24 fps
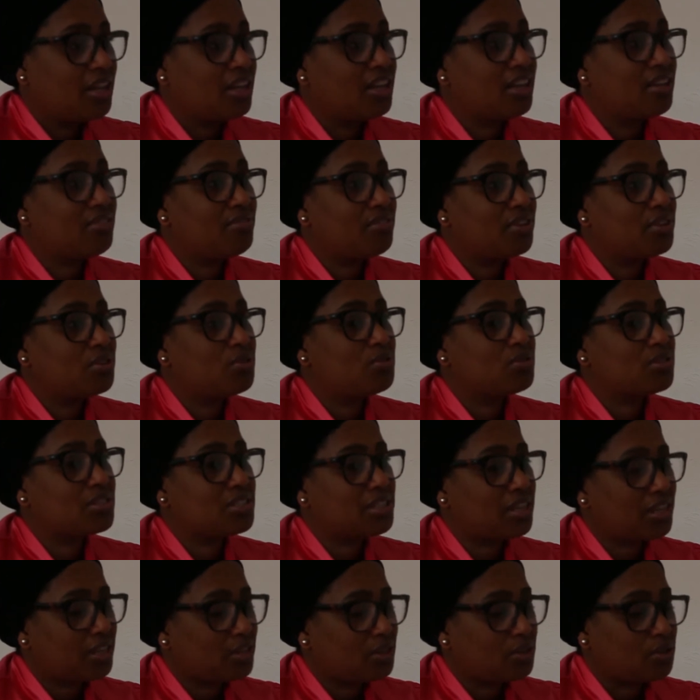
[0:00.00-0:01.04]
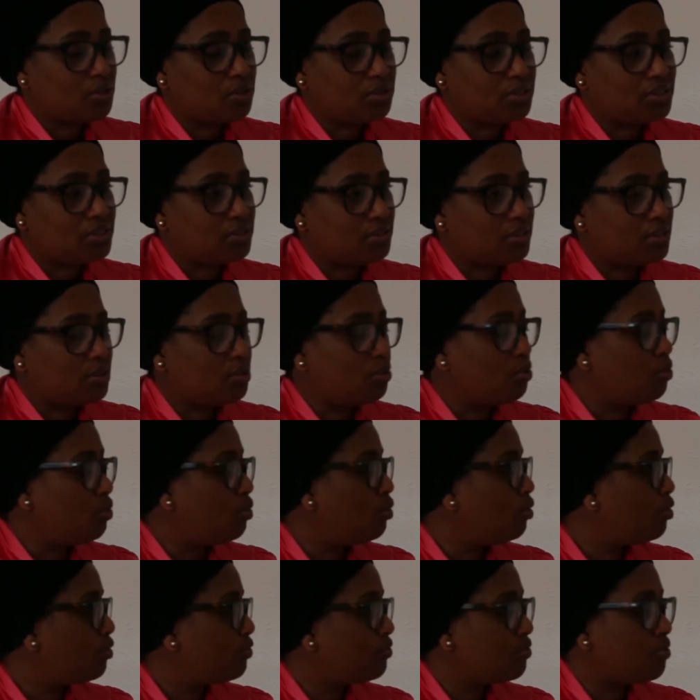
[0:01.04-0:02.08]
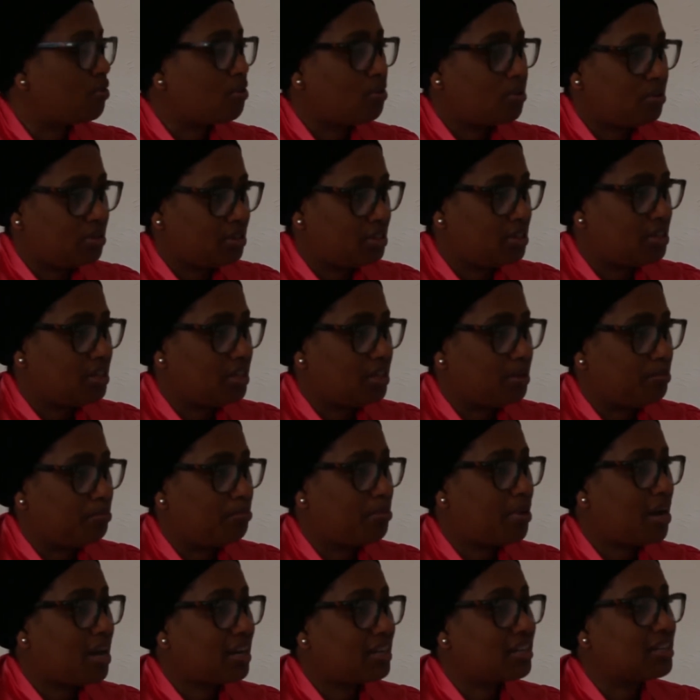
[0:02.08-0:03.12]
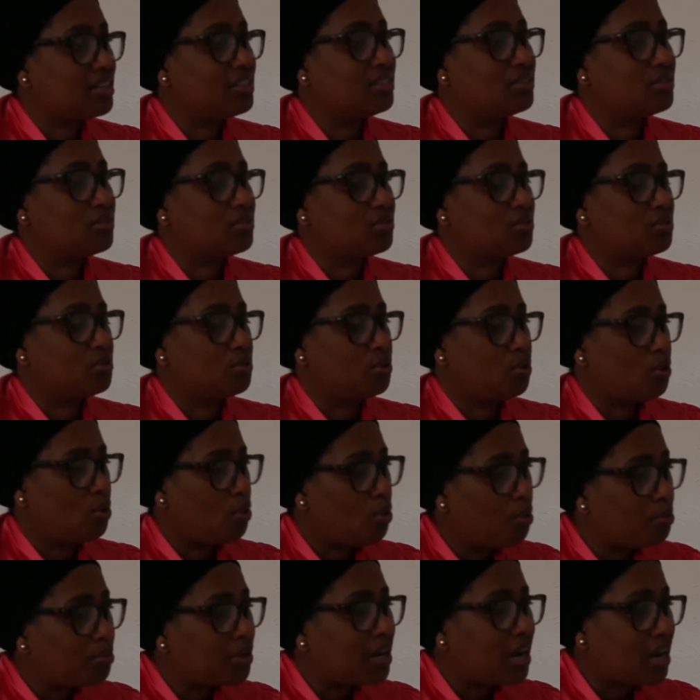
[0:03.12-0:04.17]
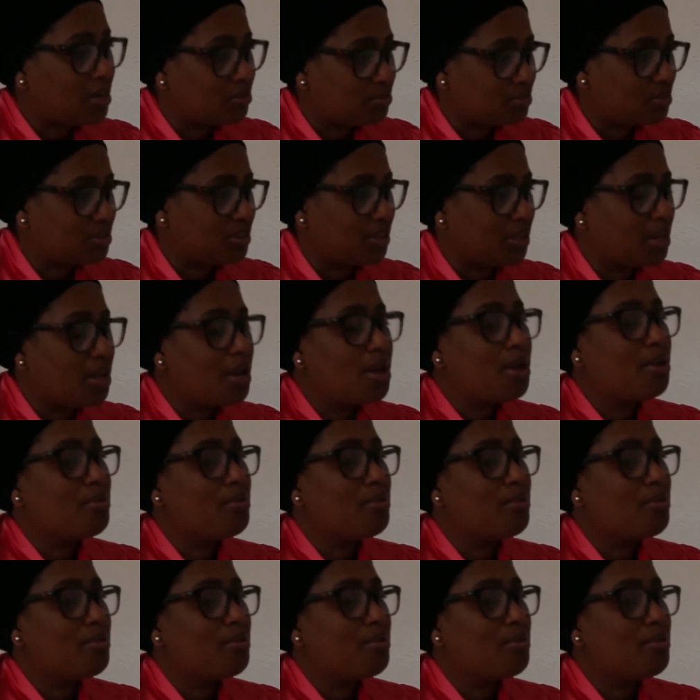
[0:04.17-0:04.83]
Even you go for holiday back into your home country,